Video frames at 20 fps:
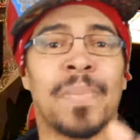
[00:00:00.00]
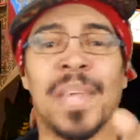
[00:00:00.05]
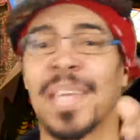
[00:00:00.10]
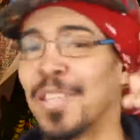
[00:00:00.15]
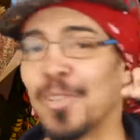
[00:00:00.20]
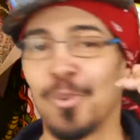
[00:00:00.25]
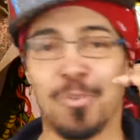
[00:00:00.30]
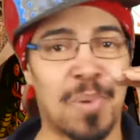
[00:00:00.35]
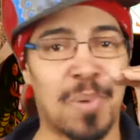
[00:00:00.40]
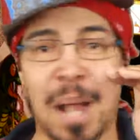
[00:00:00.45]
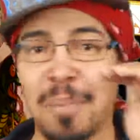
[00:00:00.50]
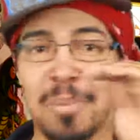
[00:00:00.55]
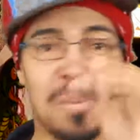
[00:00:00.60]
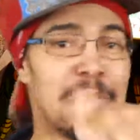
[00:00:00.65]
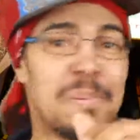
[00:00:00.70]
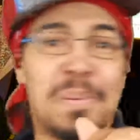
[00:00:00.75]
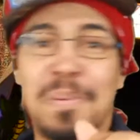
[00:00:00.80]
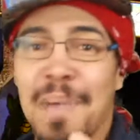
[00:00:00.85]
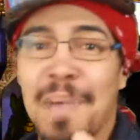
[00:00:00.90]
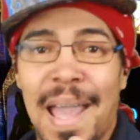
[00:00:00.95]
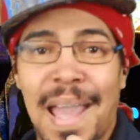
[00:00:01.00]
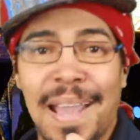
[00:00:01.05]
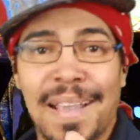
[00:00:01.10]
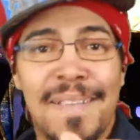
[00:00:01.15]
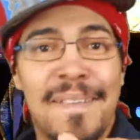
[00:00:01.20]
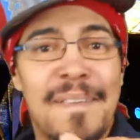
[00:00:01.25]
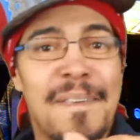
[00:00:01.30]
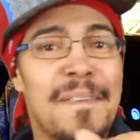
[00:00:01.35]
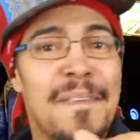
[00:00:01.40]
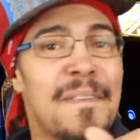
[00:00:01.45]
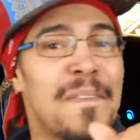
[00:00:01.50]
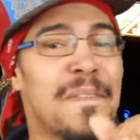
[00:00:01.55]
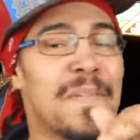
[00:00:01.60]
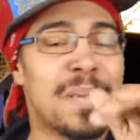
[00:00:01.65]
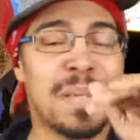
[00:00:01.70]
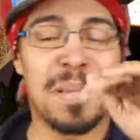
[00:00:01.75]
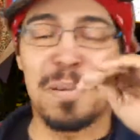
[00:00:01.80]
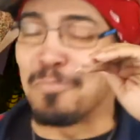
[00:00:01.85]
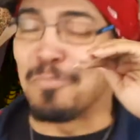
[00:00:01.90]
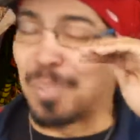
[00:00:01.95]
And you'll probably be back.
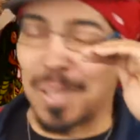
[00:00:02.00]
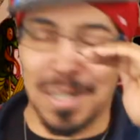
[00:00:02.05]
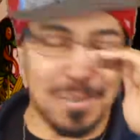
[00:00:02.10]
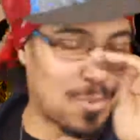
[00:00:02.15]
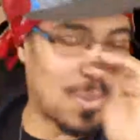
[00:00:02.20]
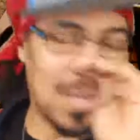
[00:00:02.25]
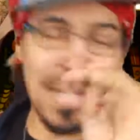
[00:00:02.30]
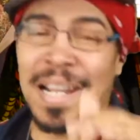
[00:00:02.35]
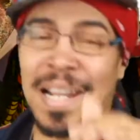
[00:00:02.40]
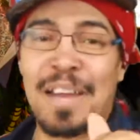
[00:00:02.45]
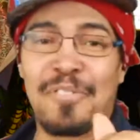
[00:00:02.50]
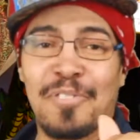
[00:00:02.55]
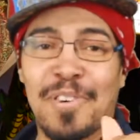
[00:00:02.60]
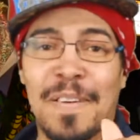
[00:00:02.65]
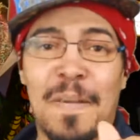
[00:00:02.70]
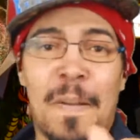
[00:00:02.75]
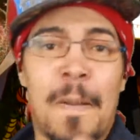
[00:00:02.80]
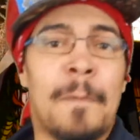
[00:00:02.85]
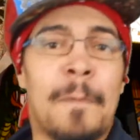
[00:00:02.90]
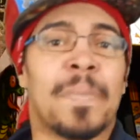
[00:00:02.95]
But whatever.